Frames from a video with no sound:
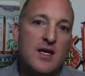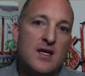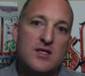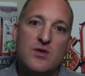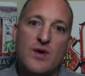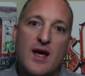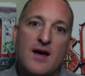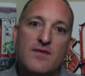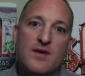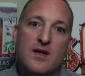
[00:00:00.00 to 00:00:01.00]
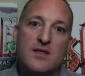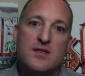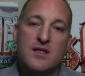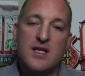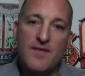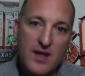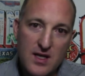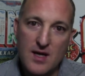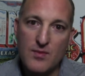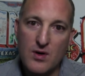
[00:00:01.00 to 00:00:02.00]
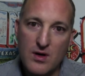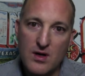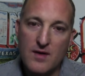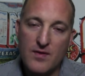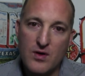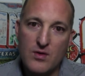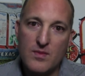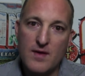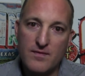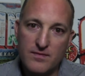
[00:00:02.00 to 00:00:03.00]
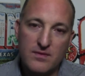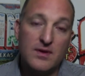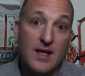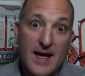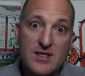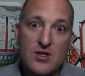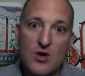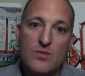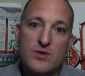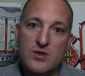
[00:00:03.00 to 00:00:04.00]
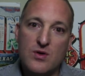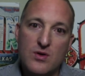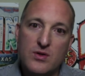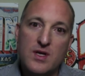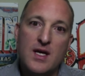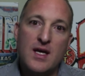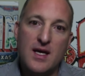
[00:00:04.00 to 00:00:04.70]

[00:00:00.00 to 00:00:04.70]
So we have significant number of home of less homes sold